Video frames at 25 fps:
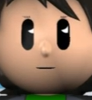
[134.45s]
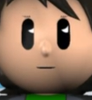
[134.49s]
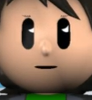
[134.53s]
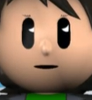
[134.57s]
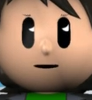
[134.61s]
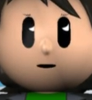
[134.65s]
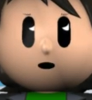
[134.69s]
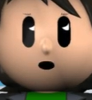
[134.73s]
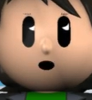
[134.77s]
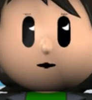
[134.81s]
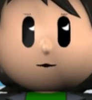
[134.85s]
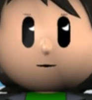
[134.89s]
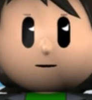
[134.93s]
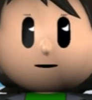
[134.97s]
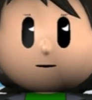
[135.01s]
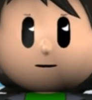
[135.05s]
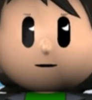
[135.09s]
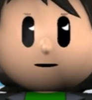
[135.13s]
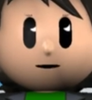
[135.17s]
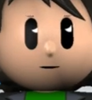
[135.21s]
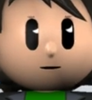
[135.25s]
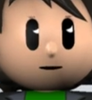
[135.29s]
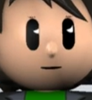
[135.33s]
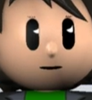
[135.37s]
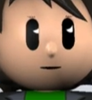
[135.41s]

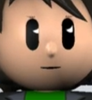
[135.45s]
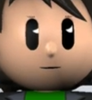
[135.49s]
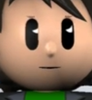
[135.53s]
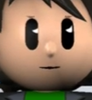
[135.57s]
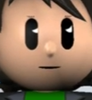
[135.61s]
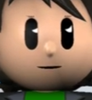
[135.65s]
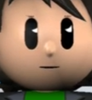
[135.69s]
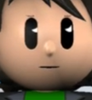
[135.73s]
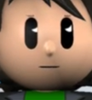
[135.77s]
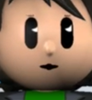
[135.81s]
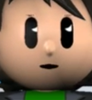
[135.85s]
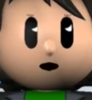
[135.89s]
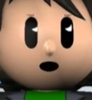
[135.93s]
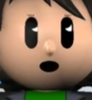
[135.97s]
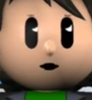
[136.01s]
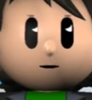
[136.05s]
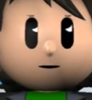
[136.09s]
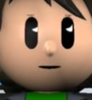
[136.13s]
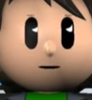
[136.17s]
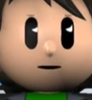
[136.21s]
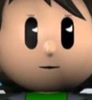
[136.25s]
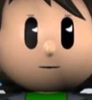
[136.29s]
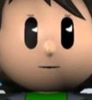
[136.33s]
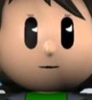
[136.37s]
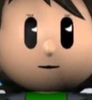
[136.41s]
Fortunately, the
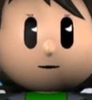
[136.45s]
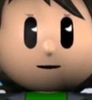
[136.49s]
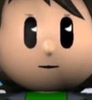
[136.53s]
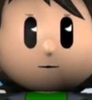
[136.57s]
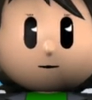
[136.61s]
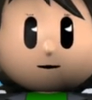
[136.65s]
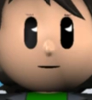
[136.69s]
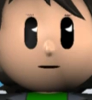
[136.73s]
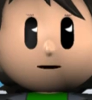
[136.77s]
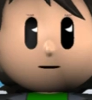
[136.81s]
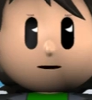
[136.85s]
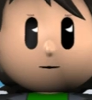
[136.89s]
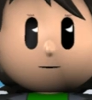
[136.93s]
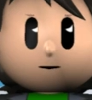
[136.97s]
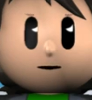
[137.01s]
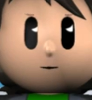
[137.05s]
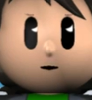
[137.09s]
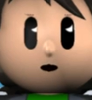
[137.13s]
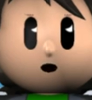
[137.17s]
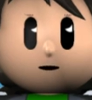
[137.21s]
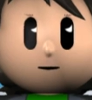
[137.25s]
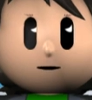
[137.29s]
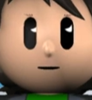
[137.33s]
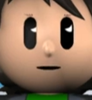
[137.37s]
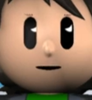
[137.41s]
sexuality subject is
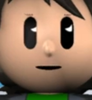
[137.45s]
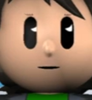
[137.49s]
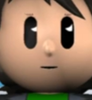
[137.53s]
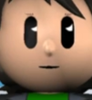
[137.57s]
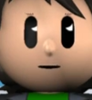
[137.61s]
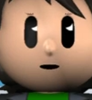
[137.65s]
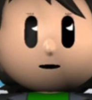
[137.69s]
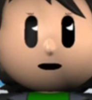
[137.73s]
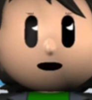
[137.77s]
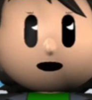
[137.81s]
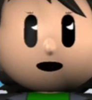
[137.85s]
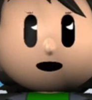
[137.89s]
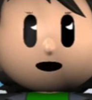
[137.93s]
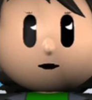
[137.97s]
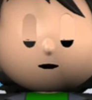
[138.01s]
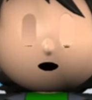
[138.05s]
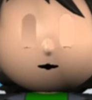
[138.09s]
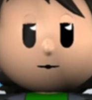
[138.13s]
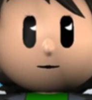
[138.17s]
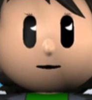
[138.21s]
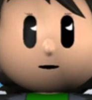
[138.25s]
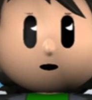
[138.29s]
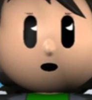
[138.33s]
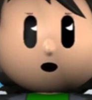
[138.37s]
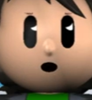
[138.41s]
dropped for a while
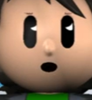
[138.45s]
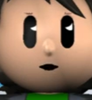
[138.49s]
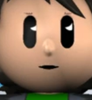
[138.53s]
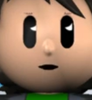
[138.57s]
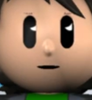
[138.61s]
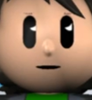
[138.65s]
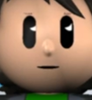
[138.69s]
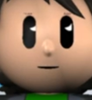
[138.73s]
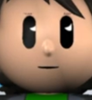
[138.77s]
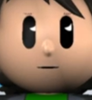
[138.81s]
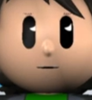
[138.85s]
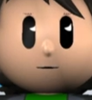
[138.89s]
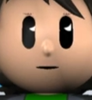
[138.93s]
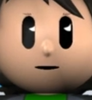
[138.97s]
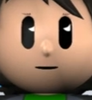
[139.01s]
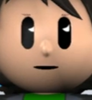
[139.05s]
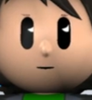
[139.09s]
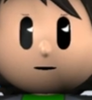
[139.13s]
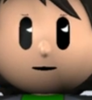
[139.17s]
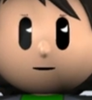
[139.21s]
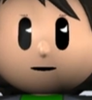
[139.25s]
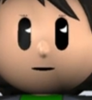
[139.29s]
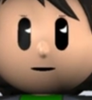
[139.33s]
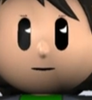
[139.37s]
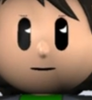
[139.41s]
as Paul and the
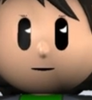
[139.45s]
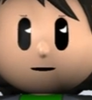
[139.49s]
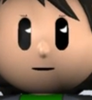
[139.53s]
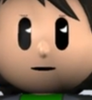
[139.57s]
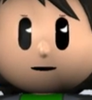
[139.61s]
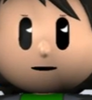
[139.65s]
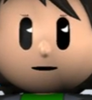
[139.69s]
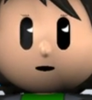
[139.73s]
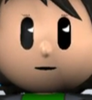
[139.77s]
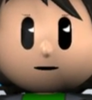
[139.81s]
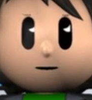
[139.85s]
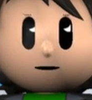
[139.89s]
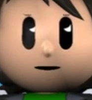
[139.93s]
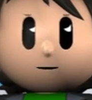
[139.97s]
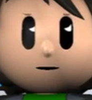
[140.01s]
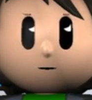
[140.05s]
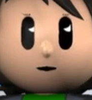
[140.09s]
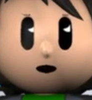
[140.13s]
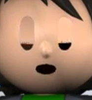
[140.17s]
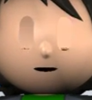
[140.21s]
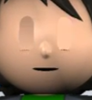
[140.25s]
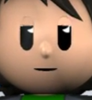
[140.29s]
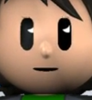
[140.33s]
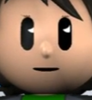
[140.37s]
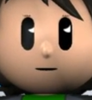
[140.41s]
children begin to
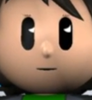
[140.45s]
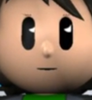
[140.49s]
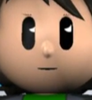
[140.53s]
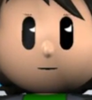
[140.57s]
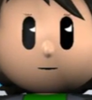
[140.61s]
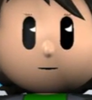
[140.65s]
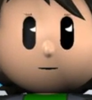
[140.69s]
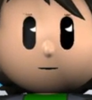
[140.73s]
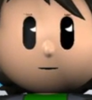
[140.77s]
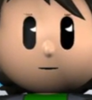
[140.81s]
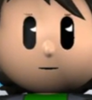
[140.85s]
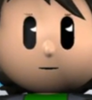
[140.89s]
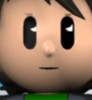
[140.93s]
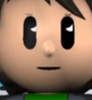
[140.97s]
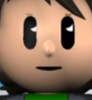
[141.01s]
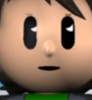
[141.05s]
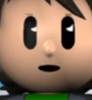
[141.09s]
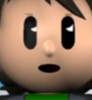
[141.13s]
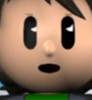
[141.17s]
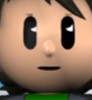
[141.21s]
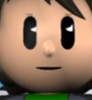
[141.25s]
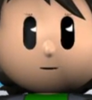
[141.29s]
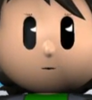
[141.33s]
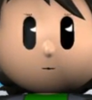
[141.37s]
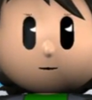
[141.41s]
interact.
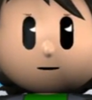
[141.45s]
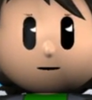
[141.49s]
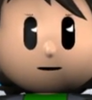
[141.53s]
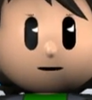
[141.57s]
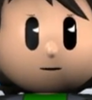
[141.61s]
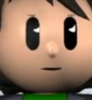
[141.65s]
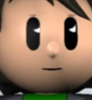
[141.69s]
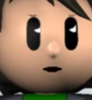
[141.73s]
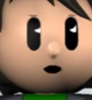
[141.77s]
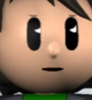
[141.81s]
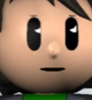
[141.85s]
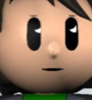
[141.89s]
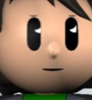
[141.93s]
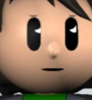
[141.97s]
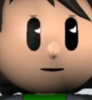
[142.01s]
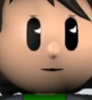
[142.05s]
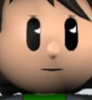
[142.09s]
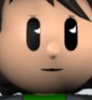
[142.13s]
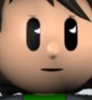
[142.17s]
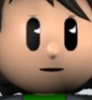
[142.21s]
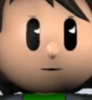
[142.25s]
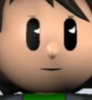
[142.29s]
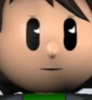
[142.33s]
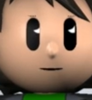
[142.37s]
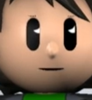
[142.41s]
Mark Ruffalo plays
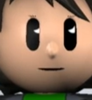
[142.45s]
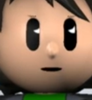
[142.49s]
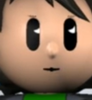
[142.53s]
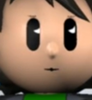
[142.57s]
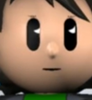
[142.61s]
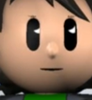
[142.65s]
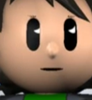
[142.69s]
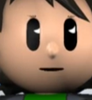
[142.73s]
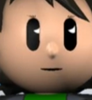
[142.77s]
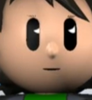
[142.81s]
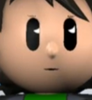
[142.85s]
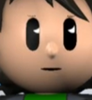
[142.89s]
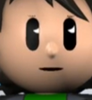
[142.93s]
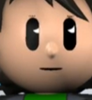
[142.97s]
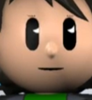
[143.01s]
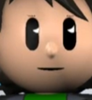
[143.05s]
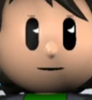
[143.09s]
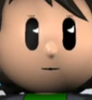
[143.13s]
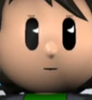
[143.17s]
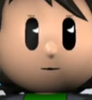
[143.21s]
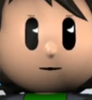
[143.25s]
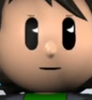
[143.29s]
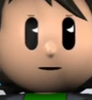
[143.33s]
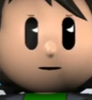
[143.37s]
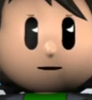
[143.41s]
this character
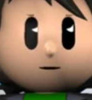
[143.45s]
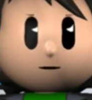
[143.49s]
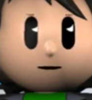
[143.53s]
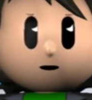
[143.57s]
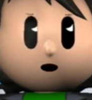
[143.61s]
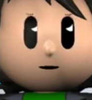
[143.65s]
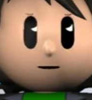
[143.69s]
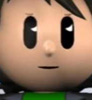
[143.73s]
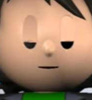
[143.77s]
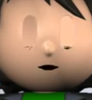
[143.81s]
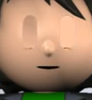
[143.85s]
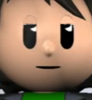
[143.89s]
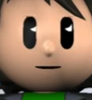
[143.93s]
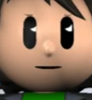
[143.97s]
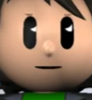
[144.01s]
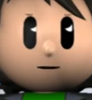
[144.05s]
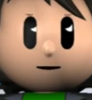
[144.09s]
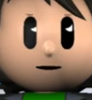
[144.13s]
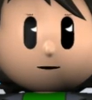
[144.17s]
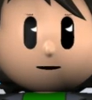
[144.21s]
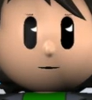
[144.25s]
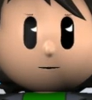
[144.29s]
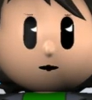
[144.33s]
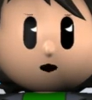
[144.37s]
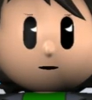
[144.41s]
incredibly well and
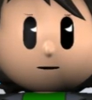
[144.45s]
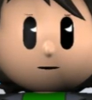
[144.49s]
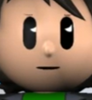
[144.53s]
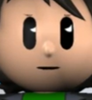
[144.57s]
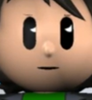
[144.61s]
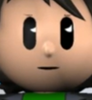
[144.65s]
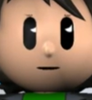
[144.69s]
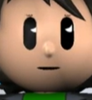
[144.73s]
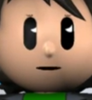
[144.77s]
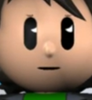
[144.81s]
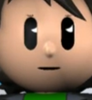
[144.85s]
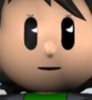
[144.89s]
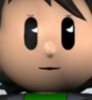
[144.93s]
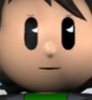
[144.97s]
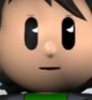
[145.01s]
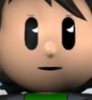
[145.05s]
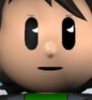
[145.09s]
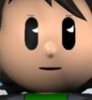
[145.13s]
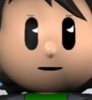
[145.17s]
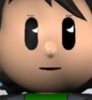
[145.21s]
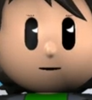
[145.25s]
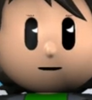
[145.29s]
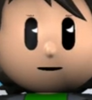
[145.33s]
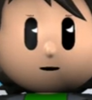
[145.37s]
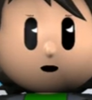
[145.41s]
gives one of the
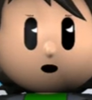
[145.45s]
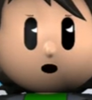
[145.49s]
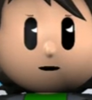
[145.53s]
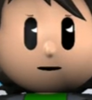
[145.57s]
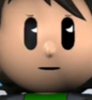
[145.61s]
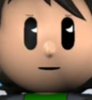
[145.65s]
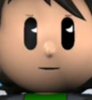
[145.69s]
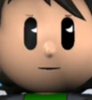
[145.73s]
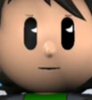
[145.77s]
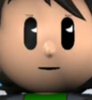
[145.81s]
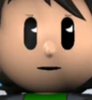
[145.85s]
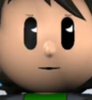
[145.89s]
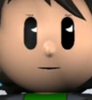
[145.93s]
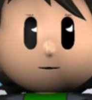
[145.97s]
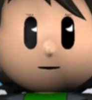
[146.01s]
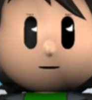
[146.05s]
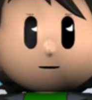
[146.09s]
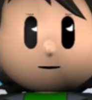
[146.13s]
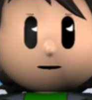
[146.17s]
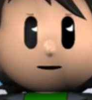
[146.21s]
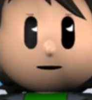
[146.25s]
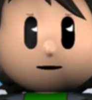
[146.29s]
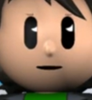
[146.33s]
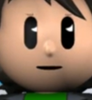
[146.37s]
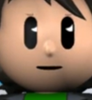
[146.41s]
best performances of
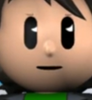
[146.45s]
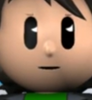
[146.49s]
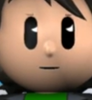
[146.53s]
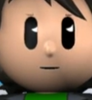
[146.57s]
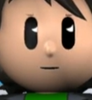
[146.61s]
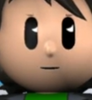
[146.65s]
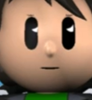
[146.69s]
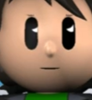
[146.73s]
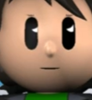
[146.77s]
the year.